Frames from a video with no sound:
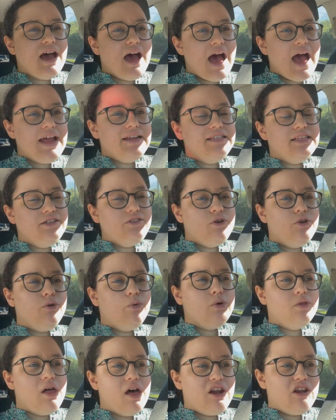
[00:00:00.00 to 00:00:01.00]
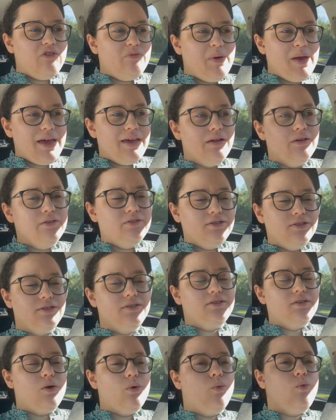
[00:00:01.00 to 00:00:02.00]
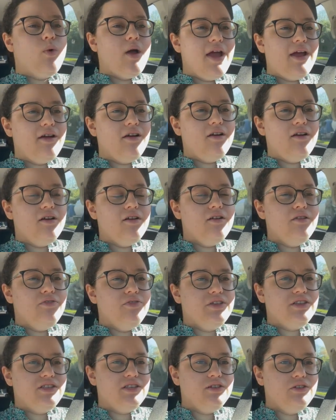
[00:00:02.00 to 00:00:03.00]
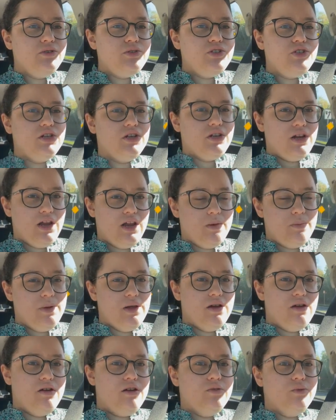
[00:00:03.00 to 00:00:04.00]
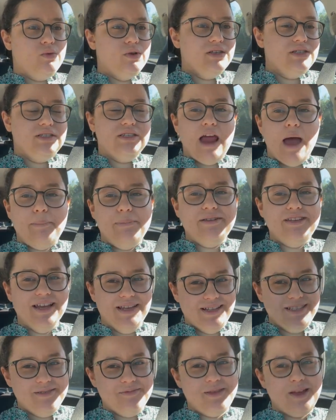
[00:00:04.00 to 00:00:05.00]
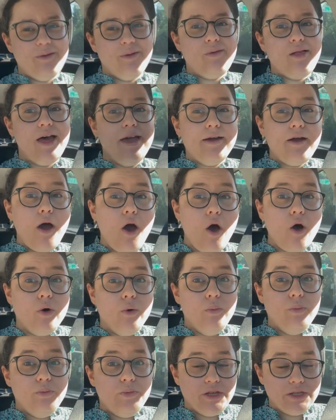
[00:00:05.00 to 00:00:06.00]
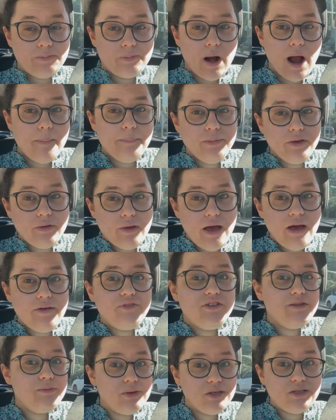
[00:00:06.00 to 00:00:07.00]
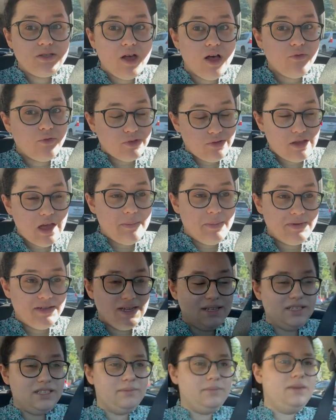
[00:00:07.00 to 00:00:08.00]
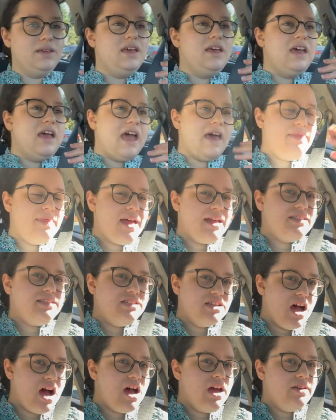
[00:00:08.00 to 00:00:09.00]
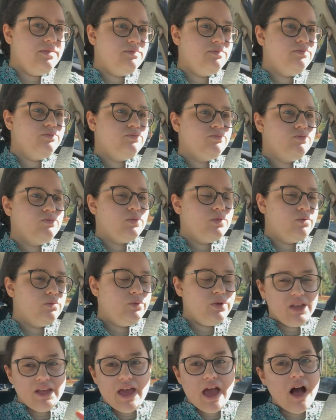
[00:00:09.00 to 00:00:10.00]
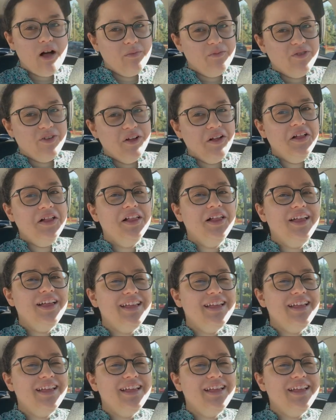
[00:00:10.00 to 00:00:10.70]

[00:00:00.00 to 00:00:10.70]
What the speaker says: I did go to a lot of panels where the solution, it appeared, was nepotism. They were like, oh, this problem you have can be solved with nepotism. And that's not really helpful.